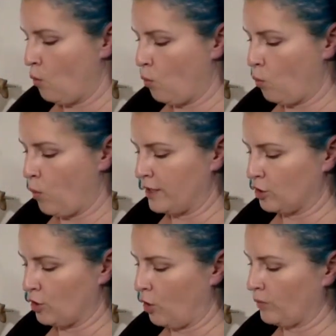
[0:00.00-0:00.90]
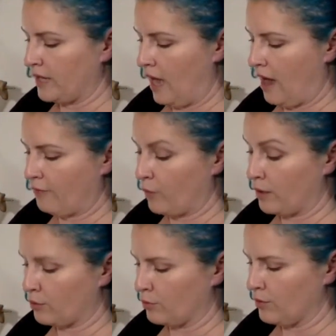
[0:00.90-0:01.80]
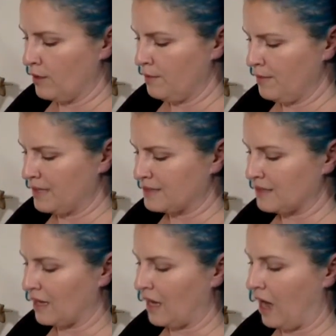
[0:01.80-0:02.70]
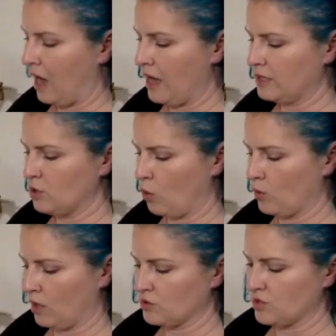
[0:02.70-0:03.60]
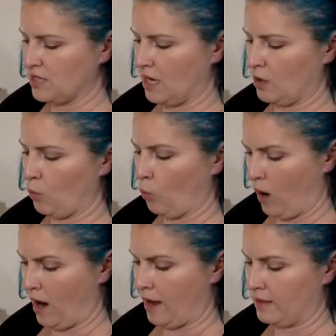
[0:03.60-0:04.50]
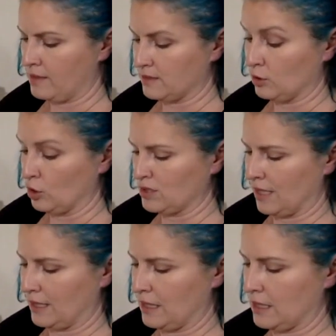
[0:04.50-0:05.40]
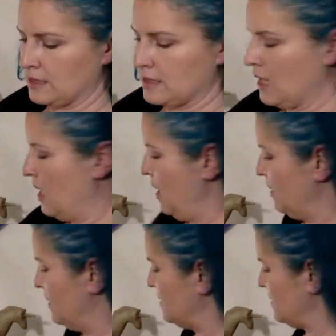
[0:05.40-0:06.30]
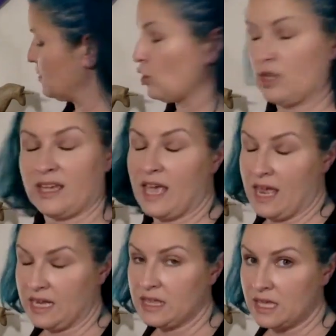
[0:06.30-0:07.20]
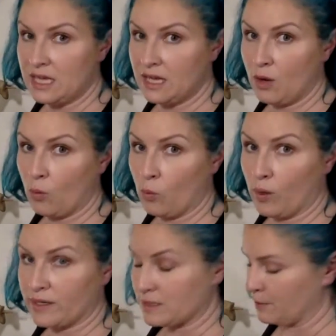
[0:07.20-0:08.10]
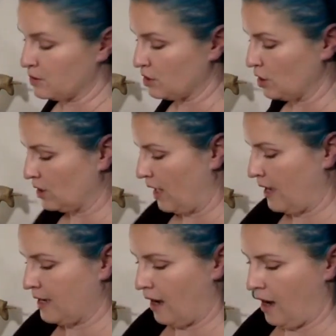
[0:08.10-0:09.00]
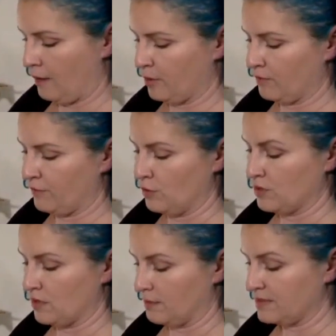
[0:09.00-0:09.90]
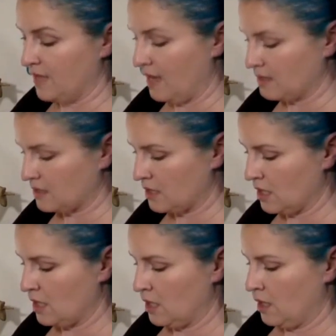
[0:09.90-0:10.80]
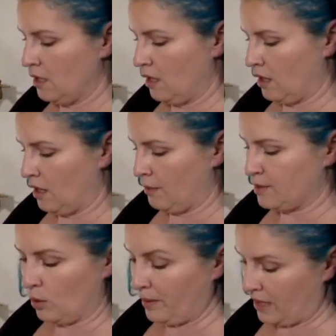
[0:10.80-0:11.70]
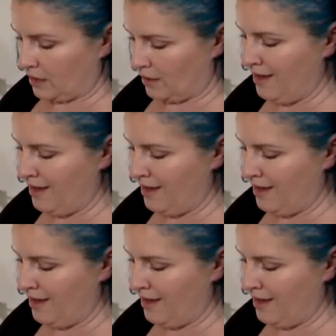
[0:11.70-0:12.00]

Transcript: when you're only halfway through them, it's like, I don't understand why this looks like this. This doesn't look like anything what it's supposed to look like. I'm confused and upset. But don't panic.